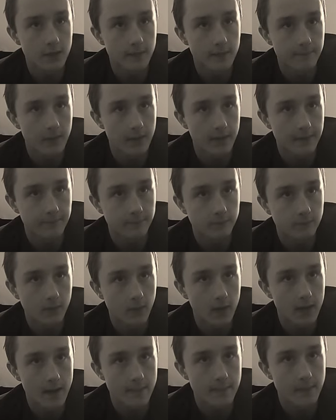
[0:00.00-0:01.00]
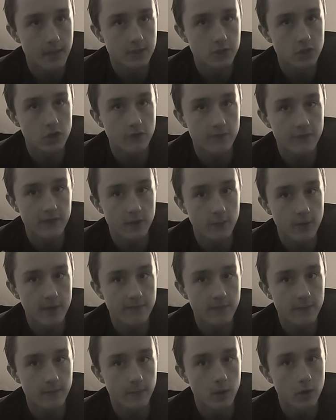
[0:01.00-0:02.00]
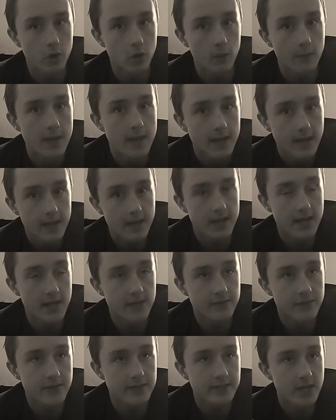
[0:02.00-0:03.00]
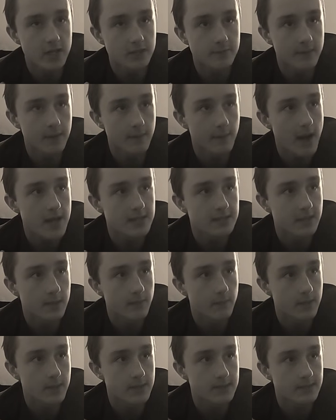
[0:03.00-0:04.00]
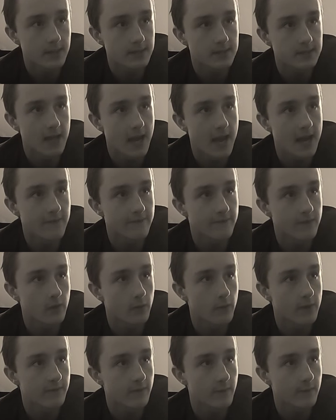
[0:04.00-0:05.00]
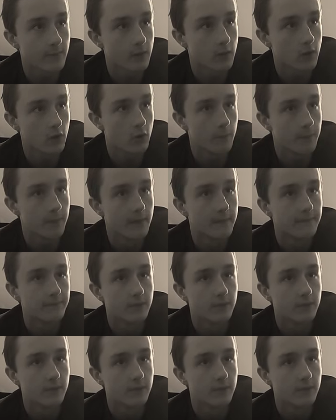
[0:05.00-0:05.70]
I'm like 2 feet away from the hoop. Ethan tells me to pass to him when he's like 10 feet away from the hoop.